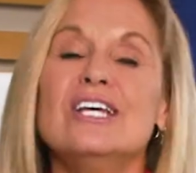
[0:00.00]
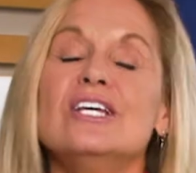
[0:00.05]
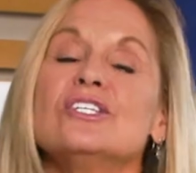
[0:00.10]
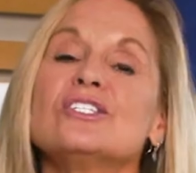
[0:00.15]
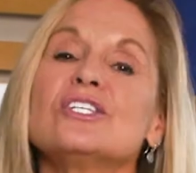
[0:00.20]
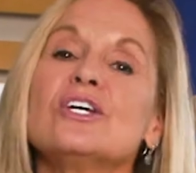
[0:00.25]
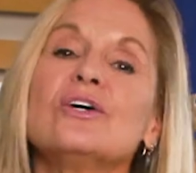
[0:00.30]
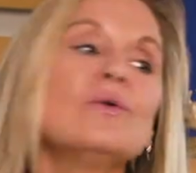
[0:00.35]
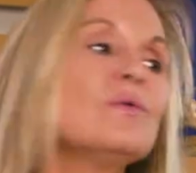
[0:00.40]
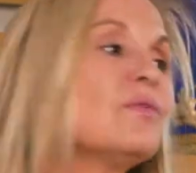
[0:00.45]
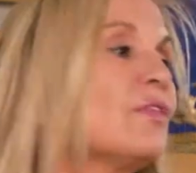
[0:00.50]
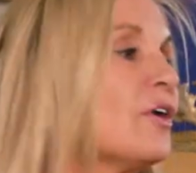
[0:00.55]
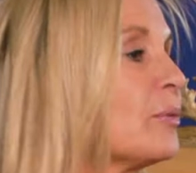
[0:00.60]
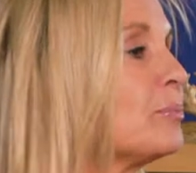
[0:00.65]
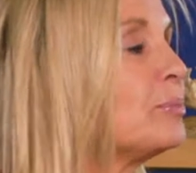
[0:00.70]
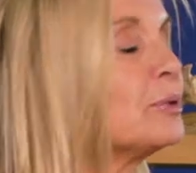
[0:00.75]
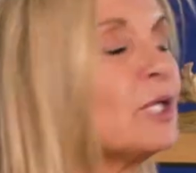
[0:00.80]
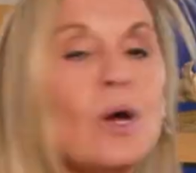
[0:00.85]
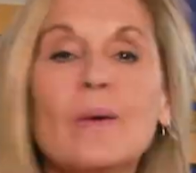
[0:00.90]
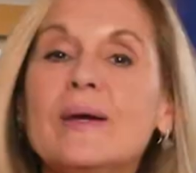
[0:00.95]
So they're
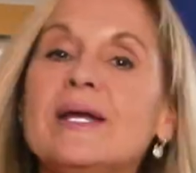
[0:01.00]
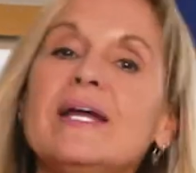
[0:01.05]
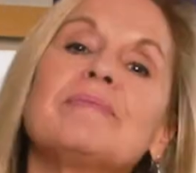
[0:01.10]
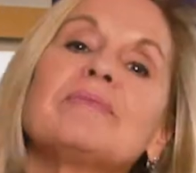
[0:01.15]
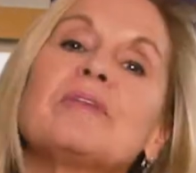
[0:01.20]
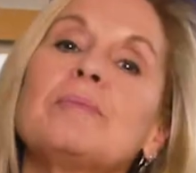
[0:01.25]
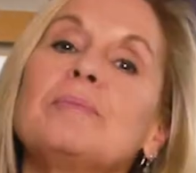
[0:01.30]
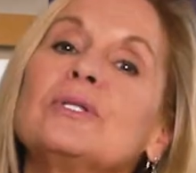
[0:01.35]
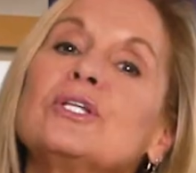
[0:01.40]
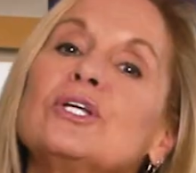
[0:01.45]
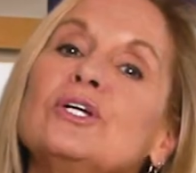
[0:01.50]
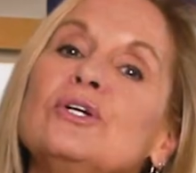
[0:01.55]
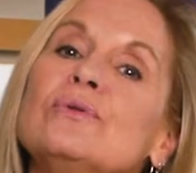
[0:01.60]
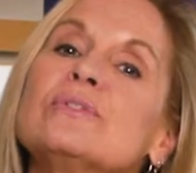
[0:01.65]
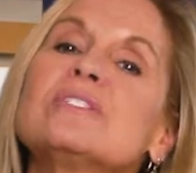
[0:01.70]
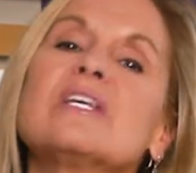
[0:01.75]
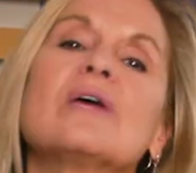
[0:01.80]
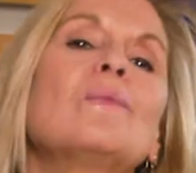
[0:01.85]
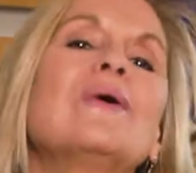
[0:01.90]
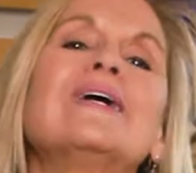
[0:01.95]
blowing up the
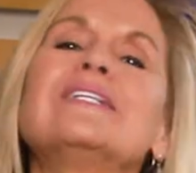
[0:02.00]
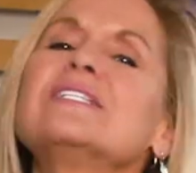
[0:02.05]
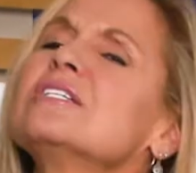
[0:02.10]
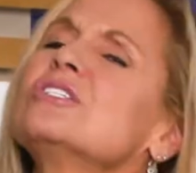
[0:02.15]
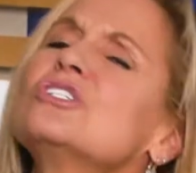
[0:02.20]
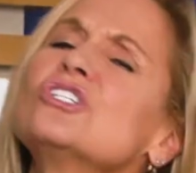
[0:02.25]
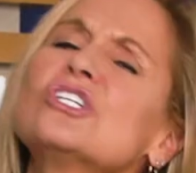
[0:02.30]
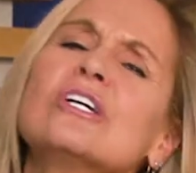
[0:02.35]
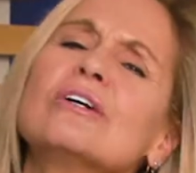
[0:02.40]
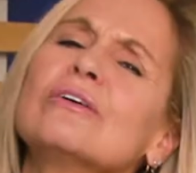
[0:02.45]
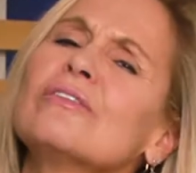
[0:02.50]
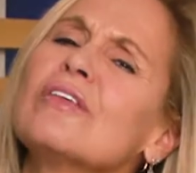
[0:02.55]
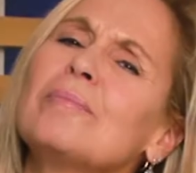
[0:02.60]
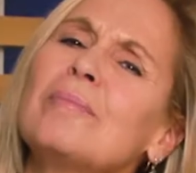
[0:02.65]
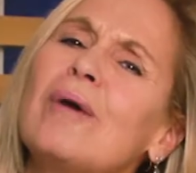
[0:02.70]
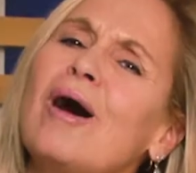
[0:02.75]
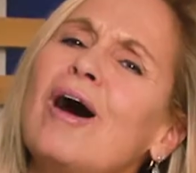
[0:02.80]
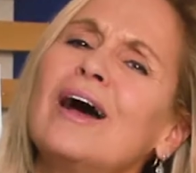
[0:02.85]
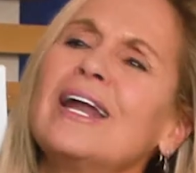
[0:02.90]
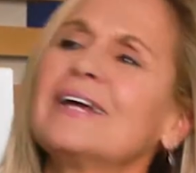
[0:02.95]
balloons. I went to cheer them
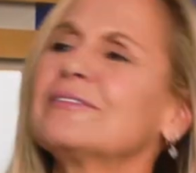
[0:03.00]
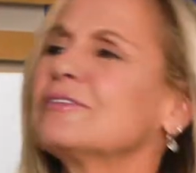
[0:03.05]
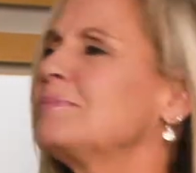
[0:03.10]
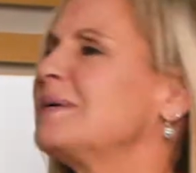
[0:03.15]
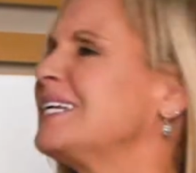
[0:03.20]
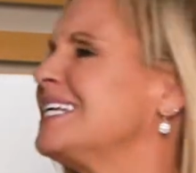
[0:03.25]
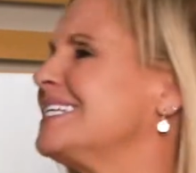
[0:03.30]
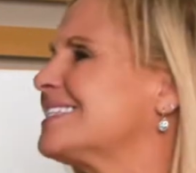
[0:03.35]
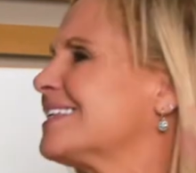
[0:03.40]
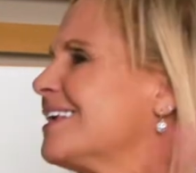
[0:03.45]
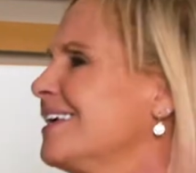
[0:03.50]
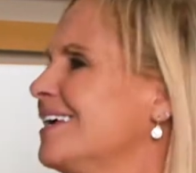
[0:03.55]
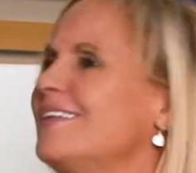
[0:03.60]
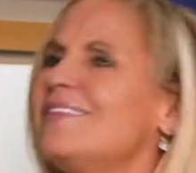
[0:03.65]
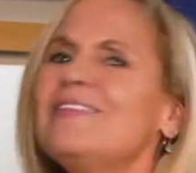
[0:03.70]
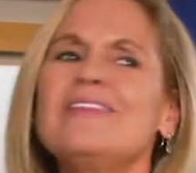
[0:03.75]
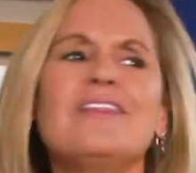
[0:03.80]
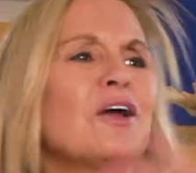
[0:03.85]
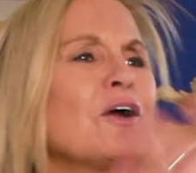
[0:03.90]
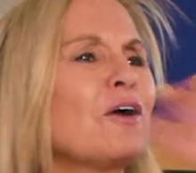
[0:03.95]
on. Everybody's
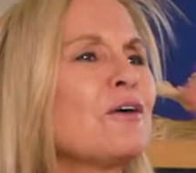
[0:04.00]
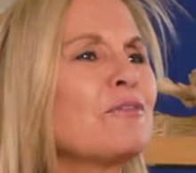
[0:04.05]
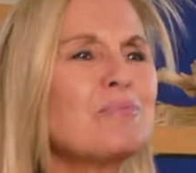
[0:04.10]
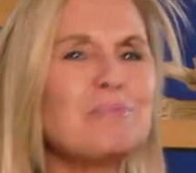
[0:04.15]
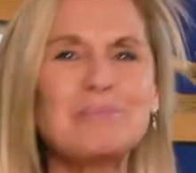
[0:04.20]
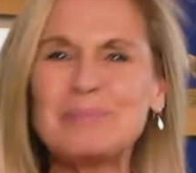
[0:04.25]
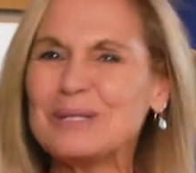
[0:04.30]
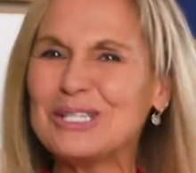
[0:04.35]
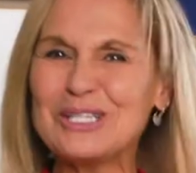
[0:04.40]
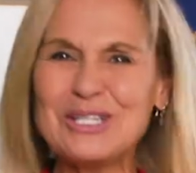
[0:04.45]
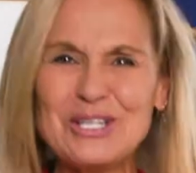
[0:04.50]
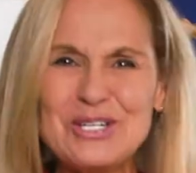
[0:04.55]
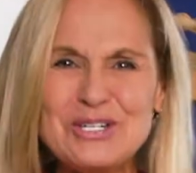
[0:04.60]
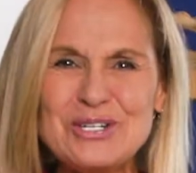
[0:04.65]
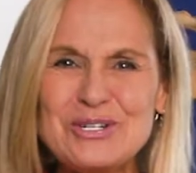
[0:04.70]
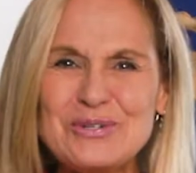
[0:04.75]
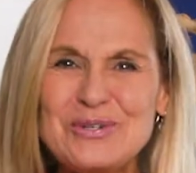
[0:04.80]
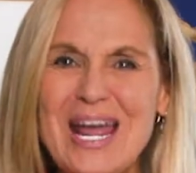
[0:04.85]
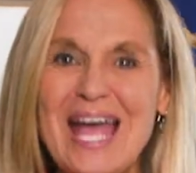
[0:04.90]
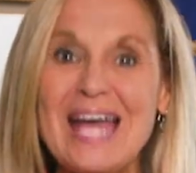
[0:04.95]
in their
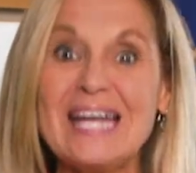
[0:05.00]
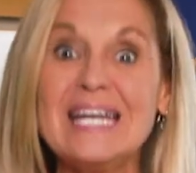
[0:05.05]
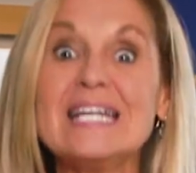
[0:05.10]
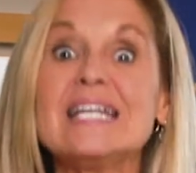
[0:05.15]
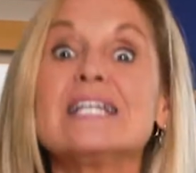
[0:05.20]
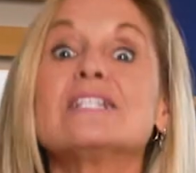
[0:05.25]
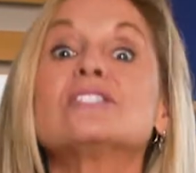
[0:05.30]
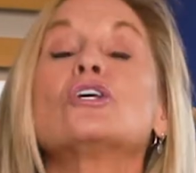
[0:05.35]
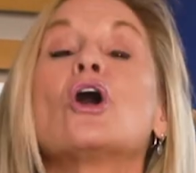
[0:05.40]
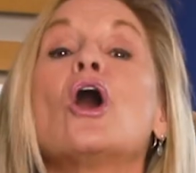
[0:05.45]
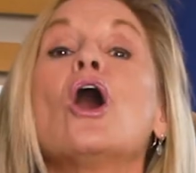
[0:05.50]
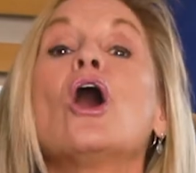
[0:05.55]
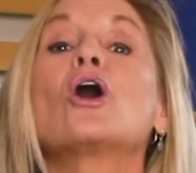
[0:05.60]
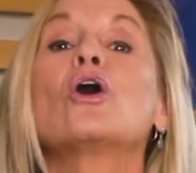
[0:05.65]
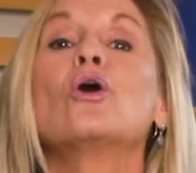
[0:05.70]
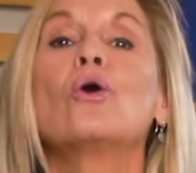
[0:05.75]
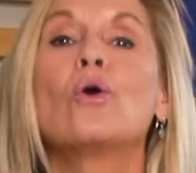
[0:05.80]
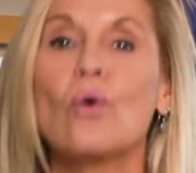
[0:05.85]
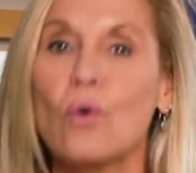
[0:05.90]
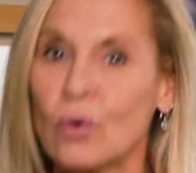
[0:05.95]
balloon, and it is a
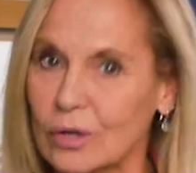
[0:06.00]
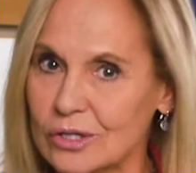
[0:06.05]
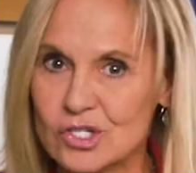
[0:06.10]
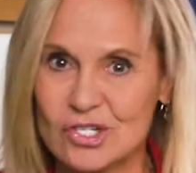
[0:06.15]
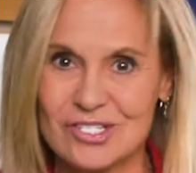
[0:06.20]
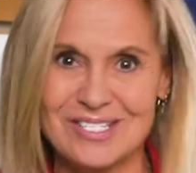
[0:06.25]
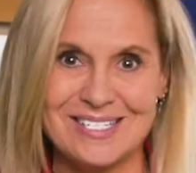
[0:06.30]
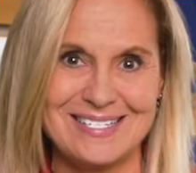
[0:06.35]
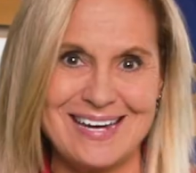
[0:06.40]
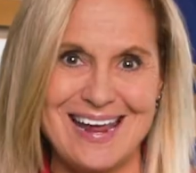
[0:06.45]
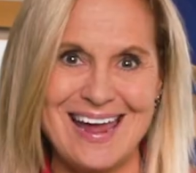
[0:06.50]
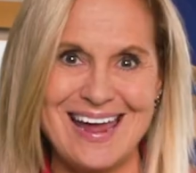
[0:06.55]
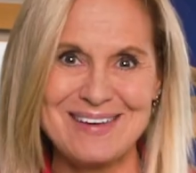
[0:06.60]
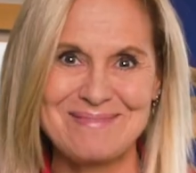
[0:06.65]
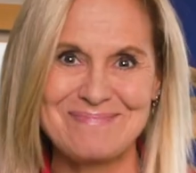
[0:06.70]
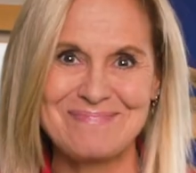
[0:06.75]
gorgeous day.